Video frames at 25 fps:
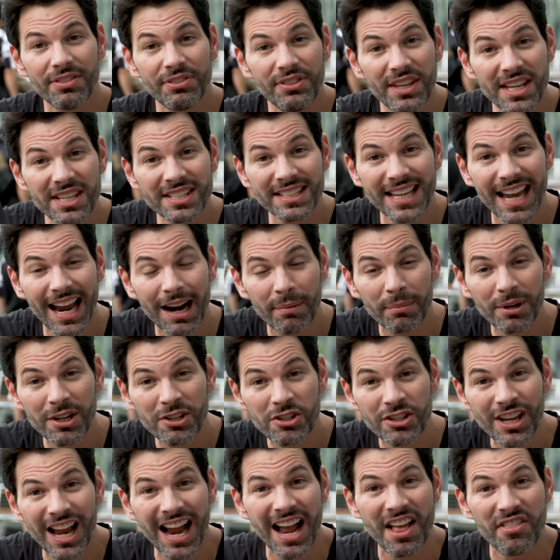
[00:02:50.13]
These
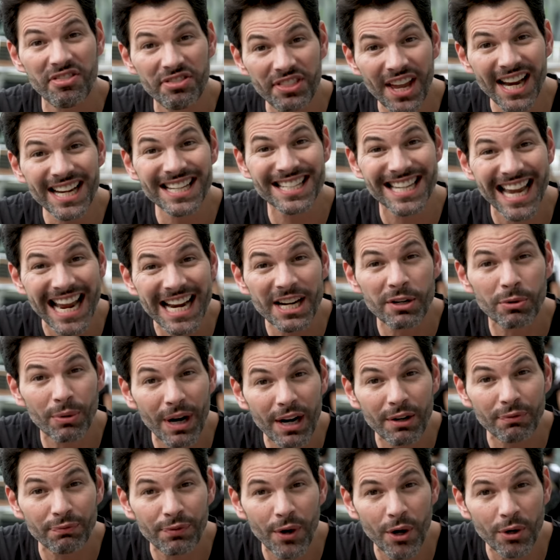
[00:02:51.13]
cameras, they take
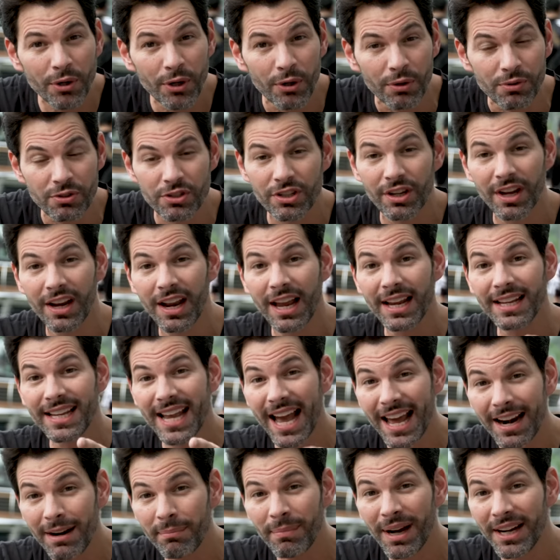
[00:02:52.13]
great photos.
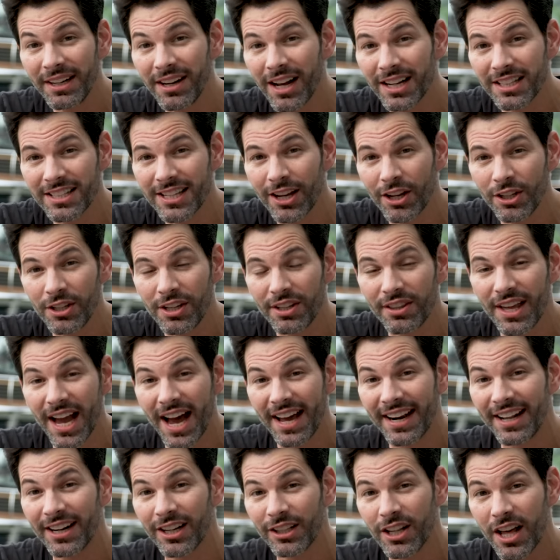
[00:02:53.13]
Canon might not tell you
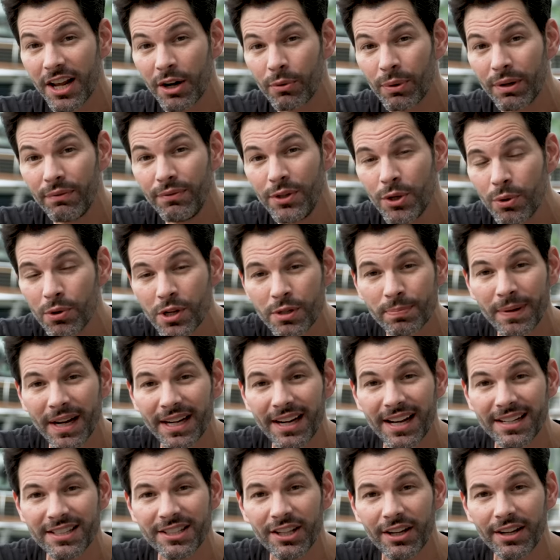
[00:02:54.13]
that, and a lot of reviewers
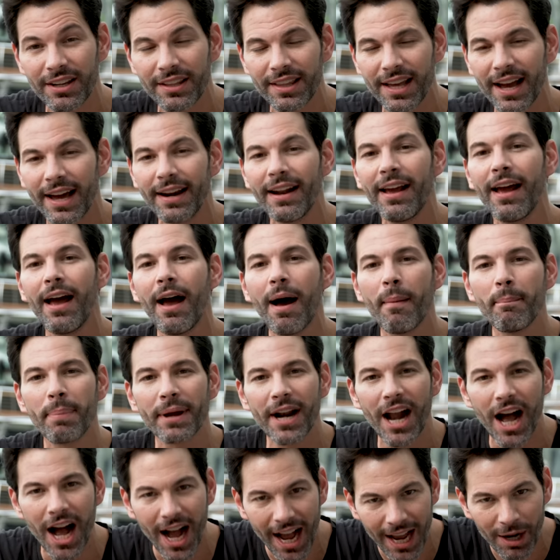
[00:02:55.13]
might not tell you that,
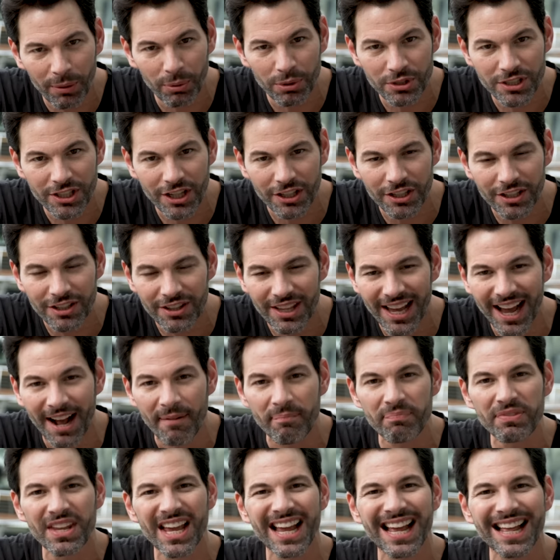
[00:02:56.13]
but I will tell you
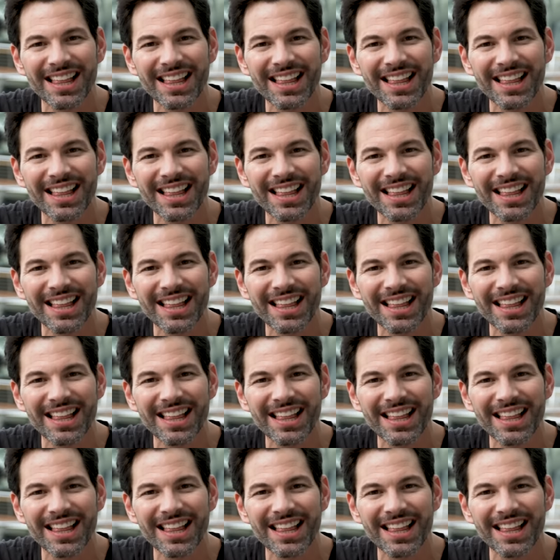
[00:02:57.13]
that.